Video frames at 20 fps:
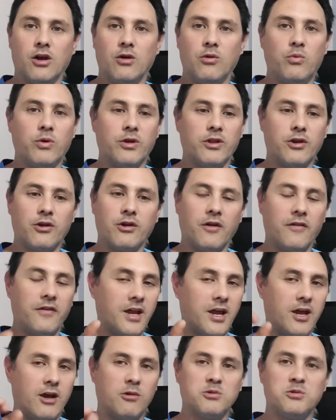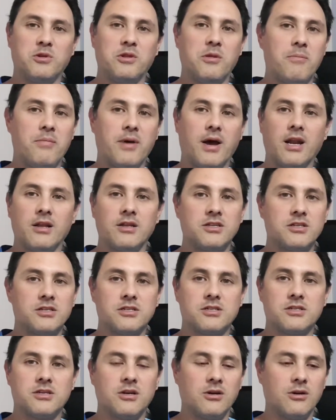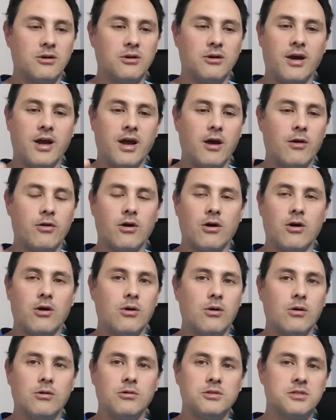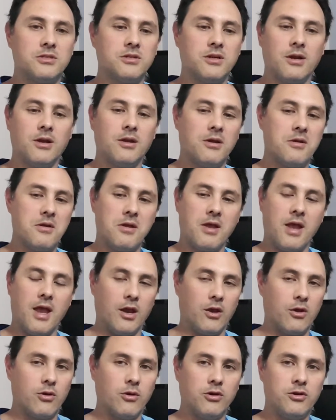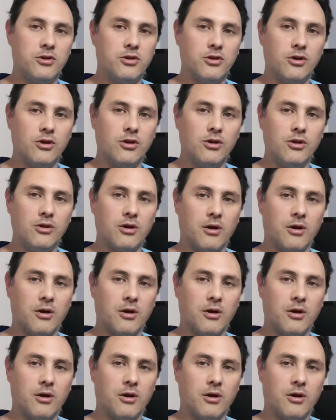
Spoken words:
whether or not that helps with the balance or how it holds, it could do.